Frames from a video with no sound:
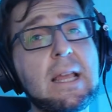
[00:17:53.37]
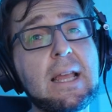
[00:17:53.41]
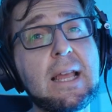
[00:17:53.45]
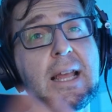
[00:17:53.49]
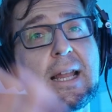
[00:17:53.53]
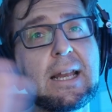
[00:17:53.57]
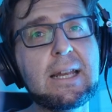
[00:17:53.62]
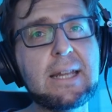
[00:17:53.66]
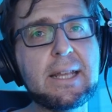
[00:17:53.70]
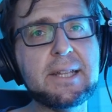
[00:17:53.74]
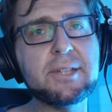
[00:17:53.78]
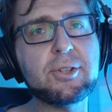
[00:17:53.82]

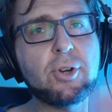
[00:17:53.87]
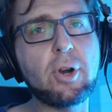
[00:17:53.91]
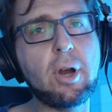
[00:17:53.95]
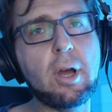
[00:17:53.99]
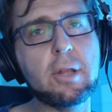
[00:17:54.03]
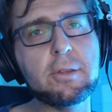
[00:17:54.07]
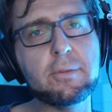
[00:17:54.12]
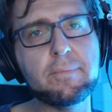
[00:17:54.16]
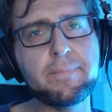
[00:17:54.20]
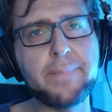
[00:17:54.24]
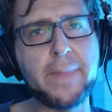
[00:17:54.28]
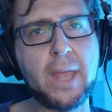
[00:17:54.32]
Later
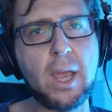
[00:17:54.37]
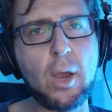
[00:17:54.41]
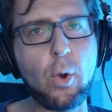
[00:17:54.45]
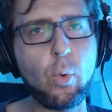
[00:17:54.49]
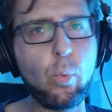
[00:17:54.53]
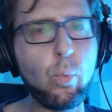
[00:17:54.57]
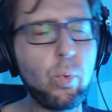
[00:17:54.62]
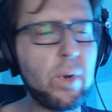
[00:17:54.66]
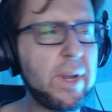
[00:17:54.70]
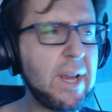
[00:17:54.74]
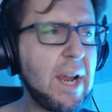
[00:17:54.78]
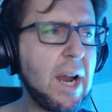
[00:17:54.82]
on,
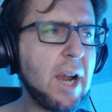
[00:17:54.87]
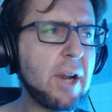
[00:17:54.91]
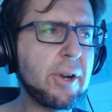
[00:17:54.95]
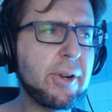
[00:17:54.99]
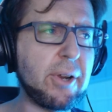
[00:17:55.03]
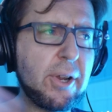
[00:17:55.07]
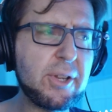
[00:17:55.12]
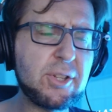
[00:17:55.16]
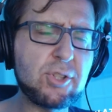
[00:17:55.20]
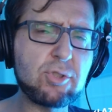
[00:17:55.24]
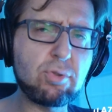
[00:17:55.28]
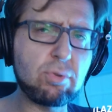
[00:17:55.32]
we are
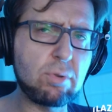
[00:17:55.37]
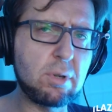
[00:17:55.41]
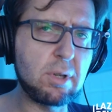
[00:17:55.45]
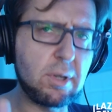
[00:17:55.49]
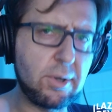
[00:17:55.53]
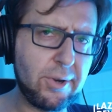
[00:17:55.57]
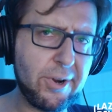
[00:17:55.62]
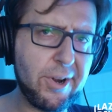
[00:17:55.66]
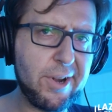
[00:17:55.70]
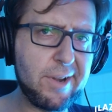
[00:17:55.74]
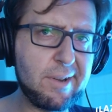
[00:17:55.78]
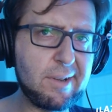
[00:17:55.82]
going to
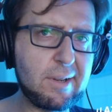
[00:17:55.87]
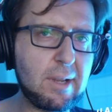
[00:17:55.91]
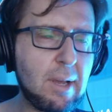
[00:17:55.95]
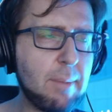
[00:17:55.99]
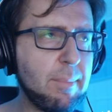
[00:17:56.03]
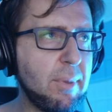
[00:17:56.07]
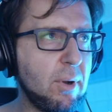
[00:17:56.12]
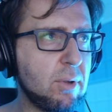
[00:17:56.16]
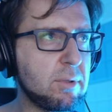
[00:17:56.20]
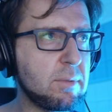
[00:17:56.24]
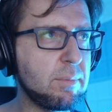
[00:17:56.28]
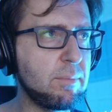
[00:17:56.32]
learn
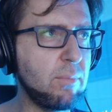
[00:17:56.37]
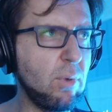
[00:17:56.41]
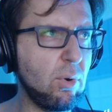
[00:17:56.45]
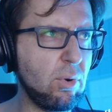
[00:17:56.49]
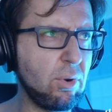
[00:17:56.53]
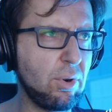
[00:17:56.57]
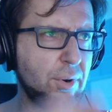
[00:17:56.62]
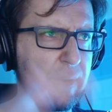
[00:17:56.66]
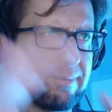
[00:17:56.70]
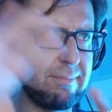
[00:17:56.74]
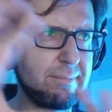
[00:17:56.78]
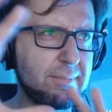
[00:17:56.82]
about
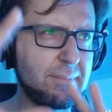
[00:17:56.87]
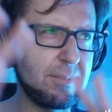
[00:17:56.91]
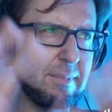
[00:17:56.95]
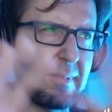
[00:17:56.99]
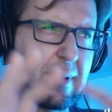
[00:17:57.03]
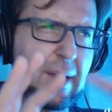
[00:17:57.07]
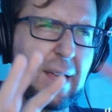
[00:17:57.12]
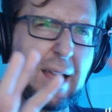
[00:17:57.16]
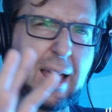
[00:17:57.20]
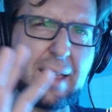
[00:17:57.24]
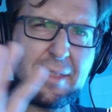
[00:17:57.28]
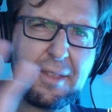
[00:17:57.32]
more
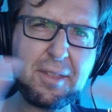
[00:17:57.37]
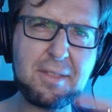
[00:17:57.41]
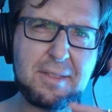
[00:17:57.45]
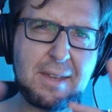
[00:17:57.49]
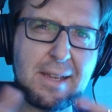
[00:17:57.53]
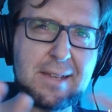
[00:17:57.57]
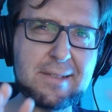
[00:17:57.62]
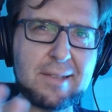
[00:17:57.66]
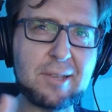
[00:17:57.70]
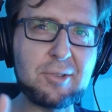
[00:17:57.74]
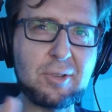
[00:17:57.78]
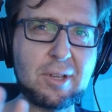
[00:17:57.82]
other
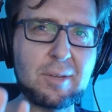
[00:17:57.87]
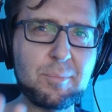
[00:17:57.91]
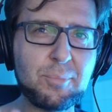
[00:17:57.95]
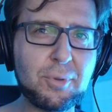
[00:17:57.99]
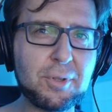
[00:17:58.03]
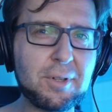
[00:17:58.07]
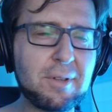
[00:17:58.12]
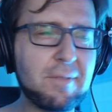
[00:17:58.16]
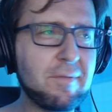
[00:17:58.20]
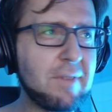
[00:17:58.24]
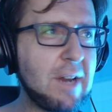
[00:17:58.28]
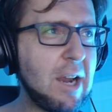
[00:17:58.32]
things that you can
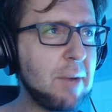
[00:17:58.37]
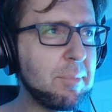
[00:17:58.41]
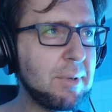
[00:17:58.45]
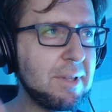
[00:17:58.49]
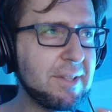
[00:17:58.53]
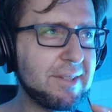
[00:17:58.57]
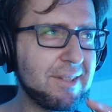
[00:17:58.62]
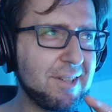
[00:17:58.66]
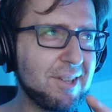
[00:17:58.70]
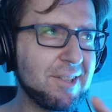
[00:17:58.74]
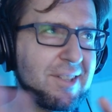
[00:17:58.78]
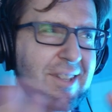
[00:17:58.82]
put in
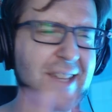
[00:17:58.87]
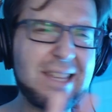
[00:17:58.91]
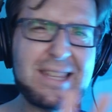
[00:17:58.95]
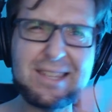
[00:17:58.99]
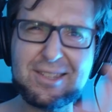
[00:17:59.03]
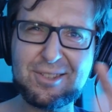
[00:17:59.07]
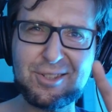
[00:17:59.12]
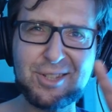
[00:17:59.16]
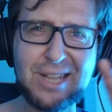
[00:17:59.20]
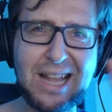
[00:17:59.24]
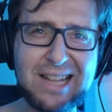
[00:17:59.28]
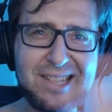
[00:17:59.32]
variables. There's is,
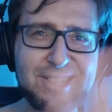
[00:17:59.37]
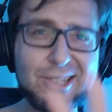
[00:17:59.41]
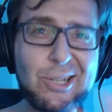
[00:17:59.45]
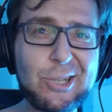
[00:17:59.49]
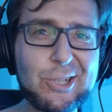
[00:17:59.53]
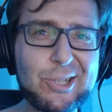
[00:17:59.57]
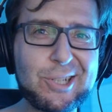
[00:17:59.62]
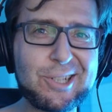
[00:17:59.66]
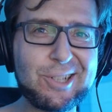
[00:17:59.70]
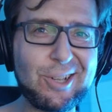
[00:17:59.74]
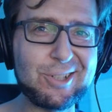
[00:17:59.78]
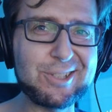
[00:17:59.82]
that's
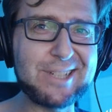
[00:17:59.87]
not not